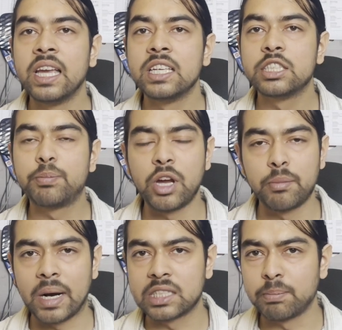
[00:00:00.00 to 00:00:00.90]
spare
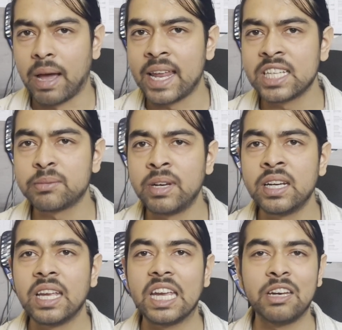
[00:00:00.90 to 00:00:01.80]
parts management,
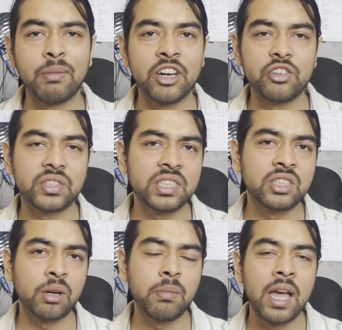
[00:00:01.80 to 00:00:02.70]
inventory
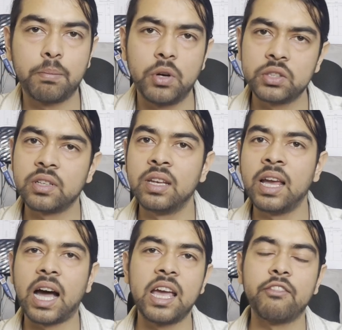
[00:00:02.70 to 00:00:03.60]
system. Personally,
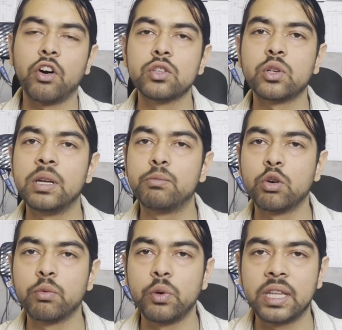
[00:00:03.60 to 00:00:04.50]
I have also improved